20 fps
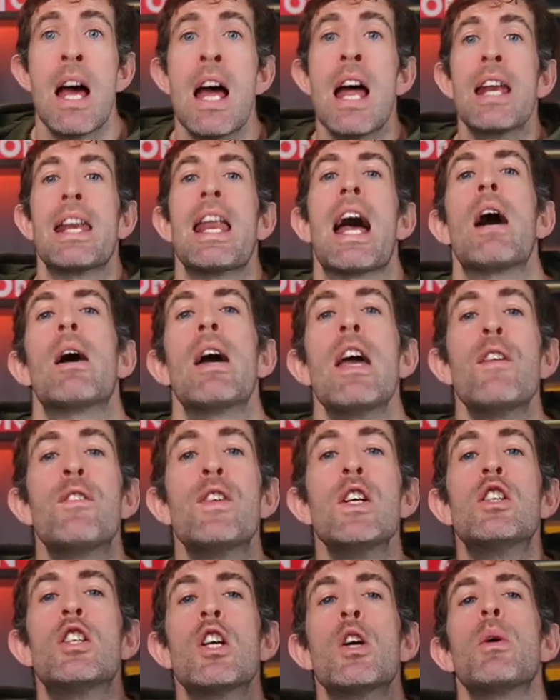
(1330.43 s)
Now, if you
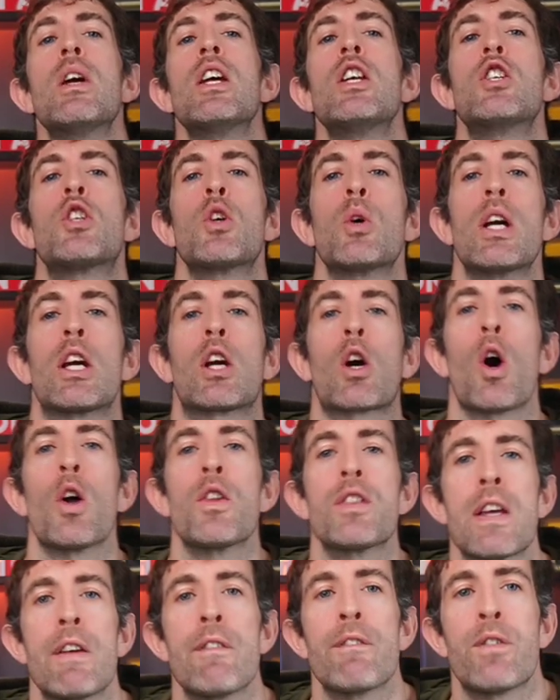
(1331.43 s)
do enjoy
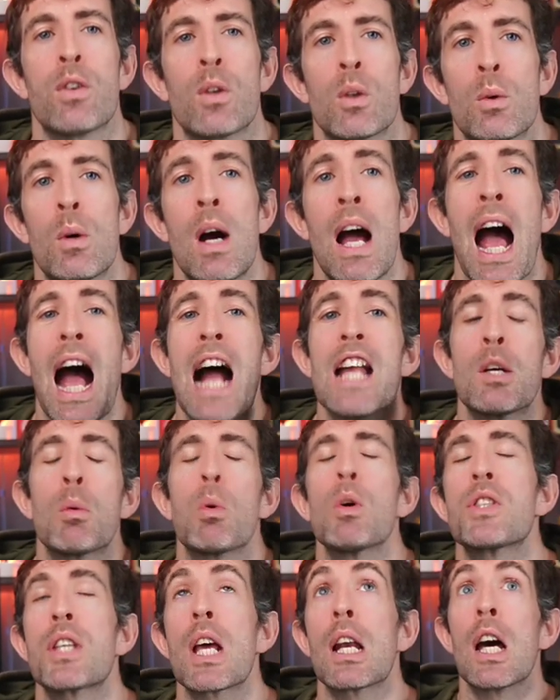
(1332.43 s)
Contentful and you
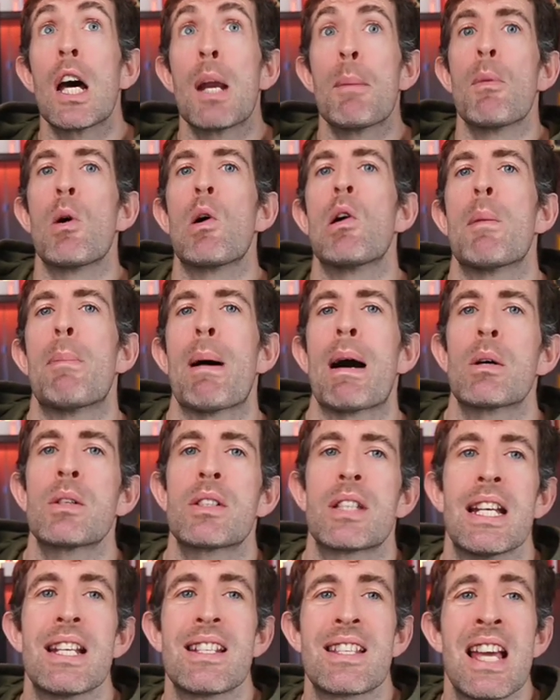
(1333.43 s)
want to learn more about
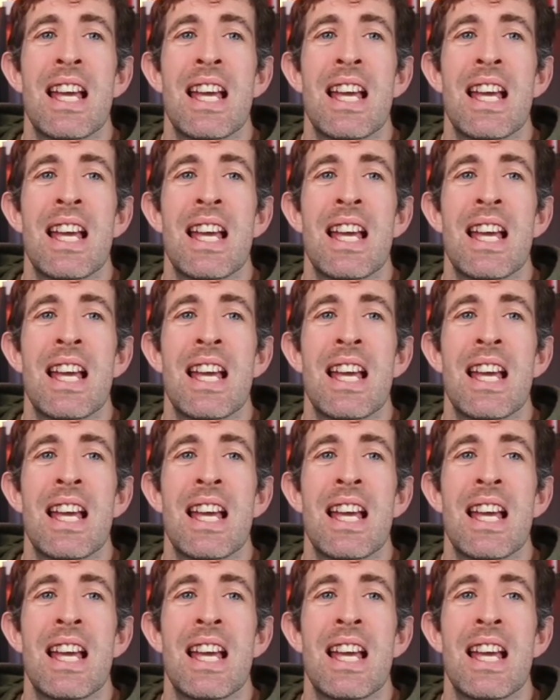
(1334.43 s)
it,